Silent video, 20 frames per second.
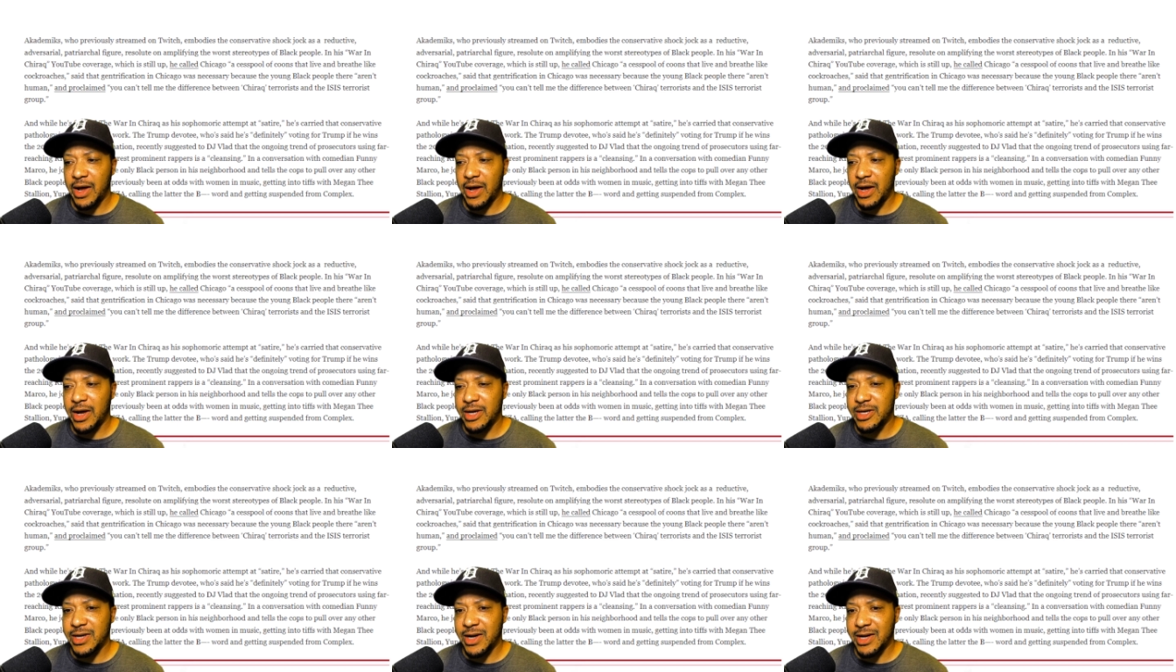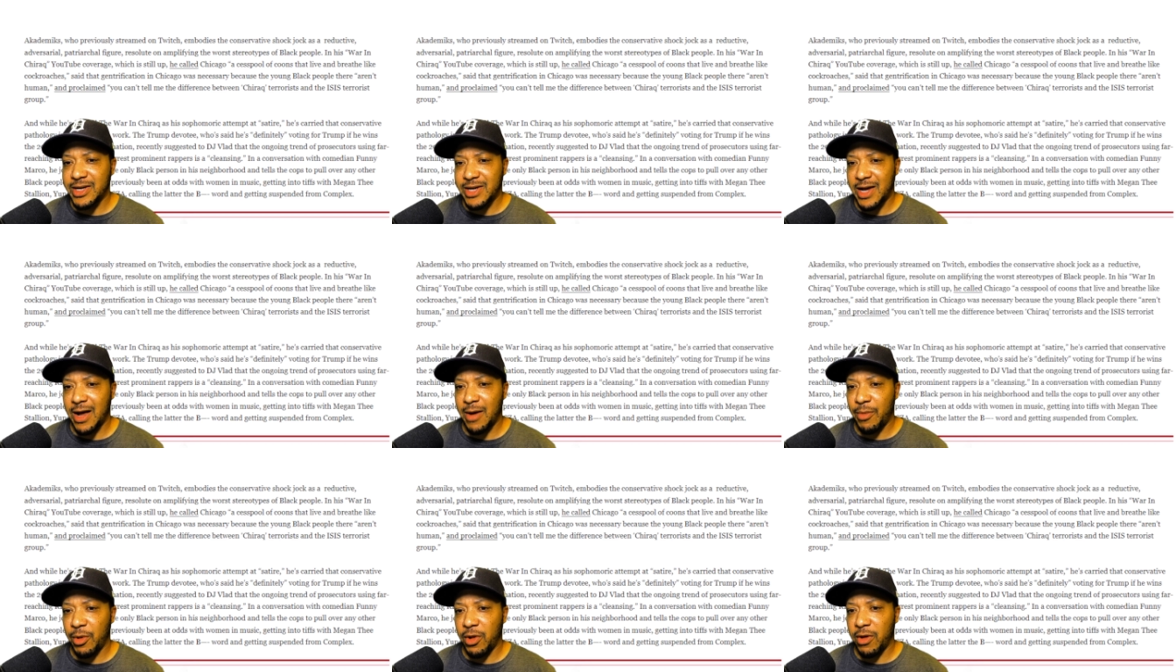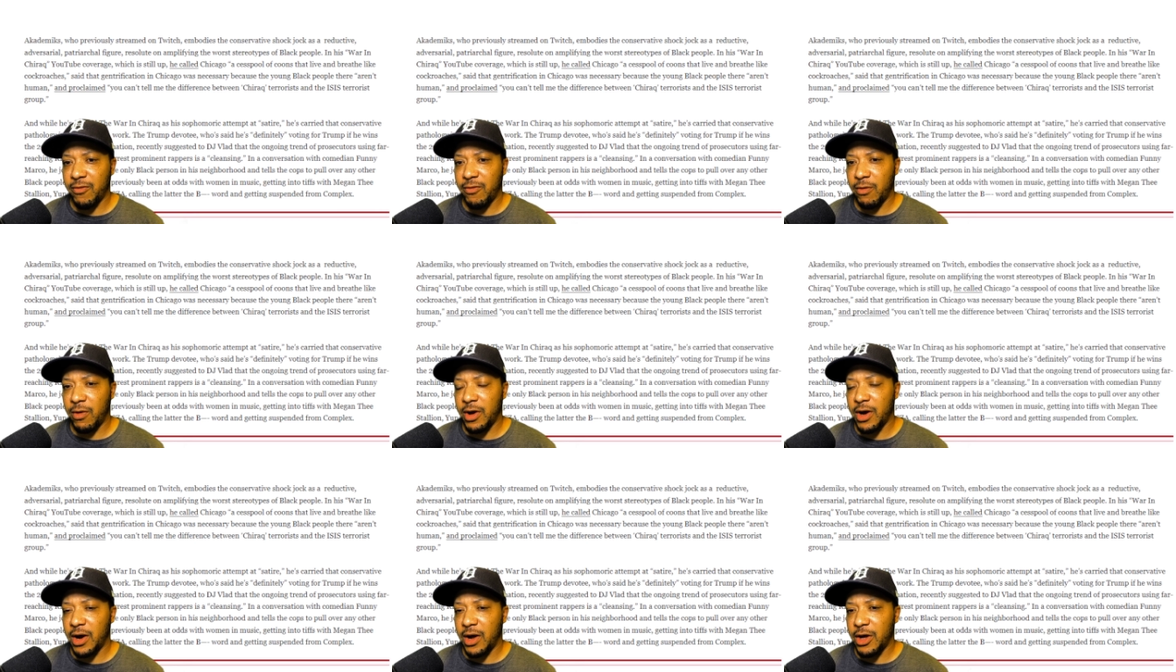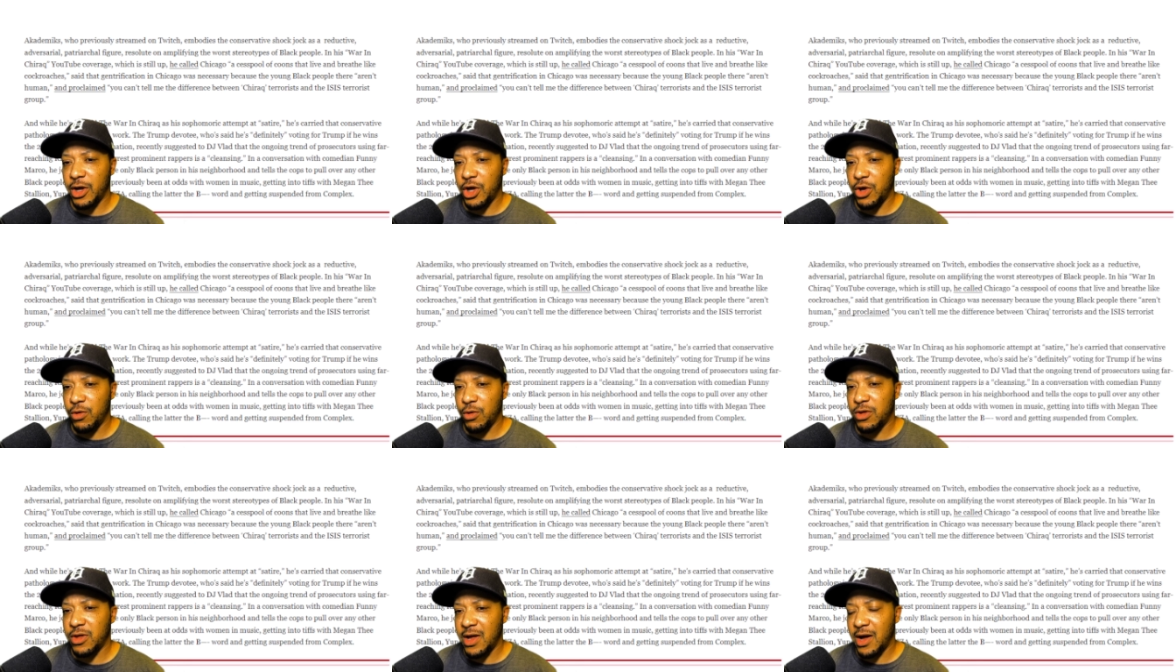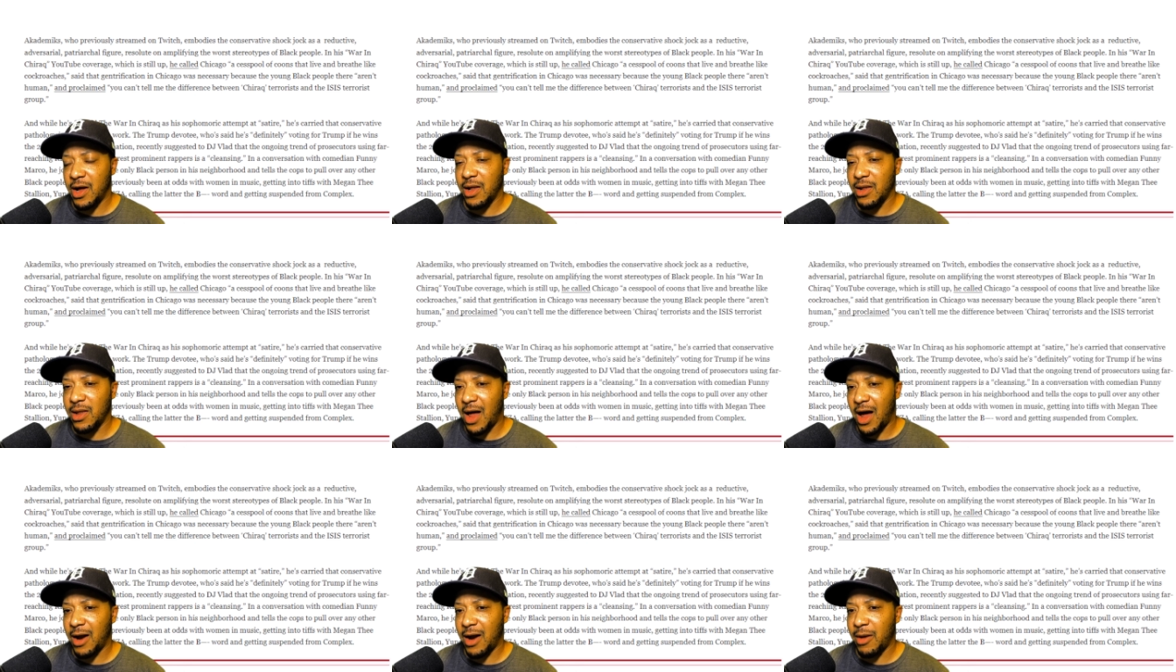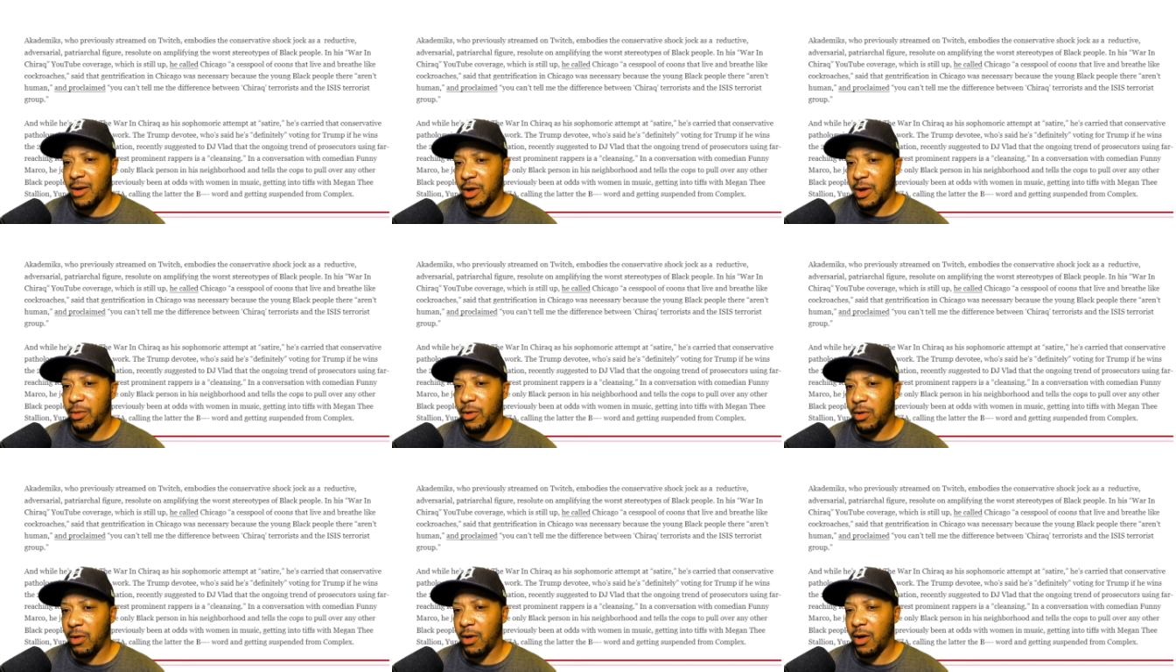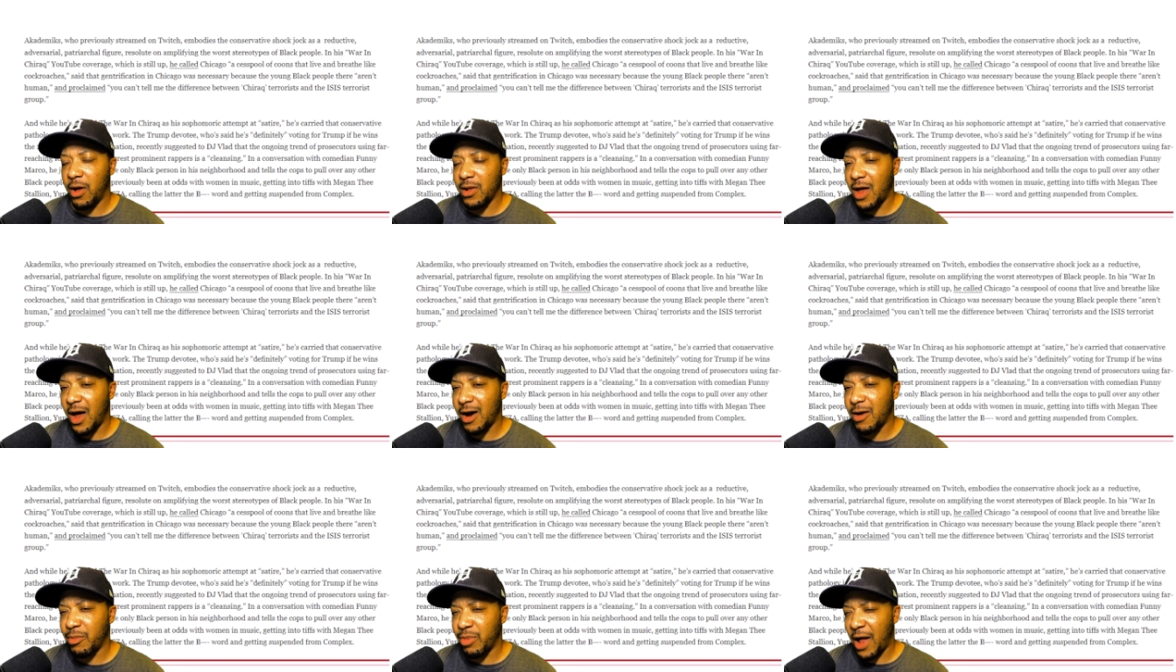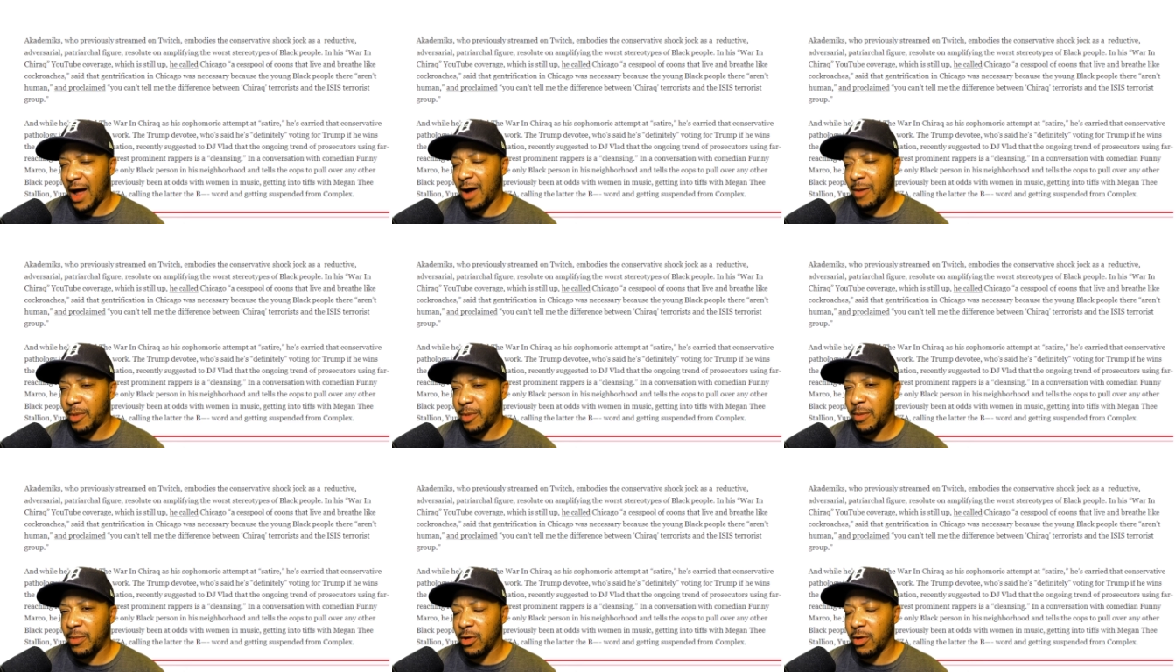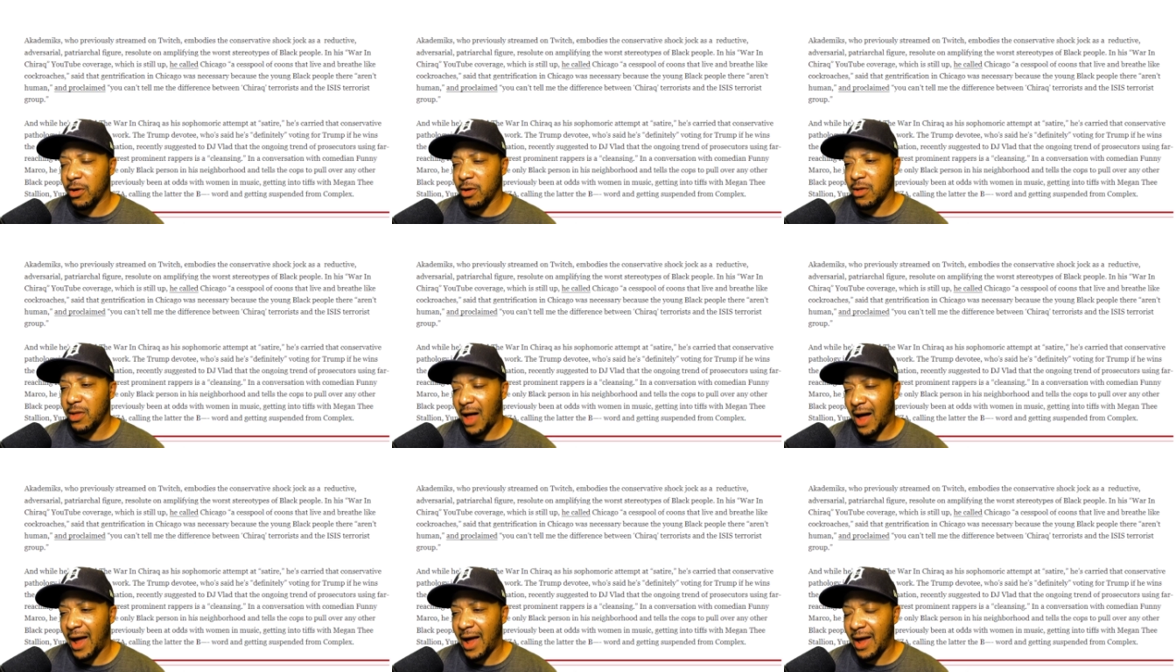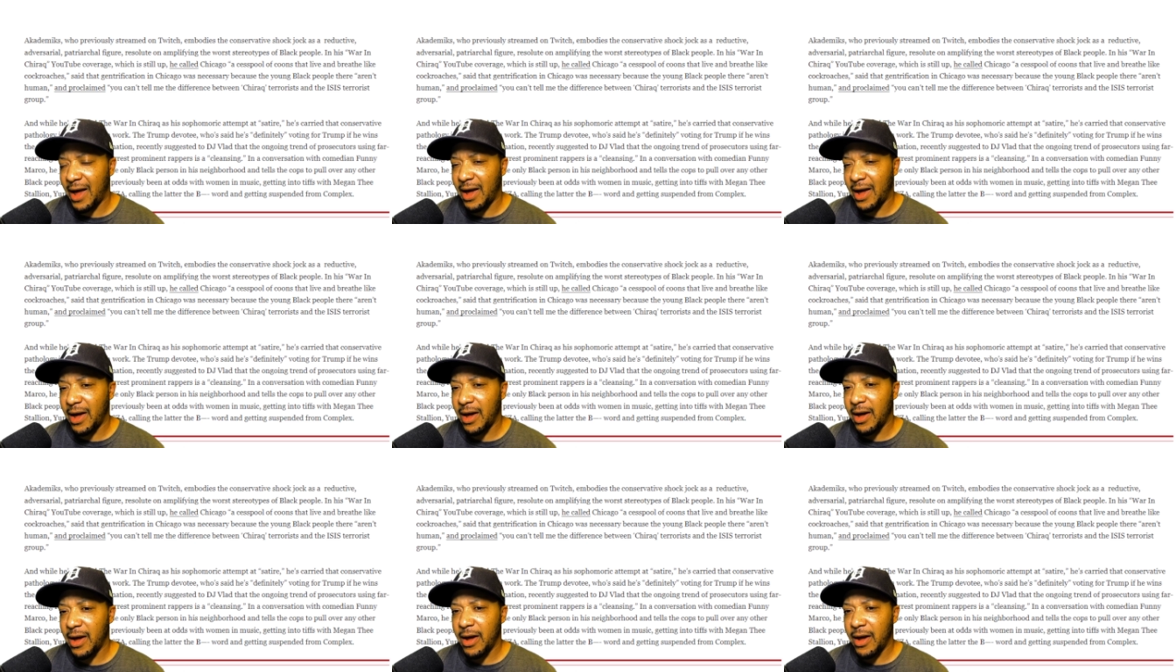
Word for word: is an example of what you think a lot of people, a lot of black people are like,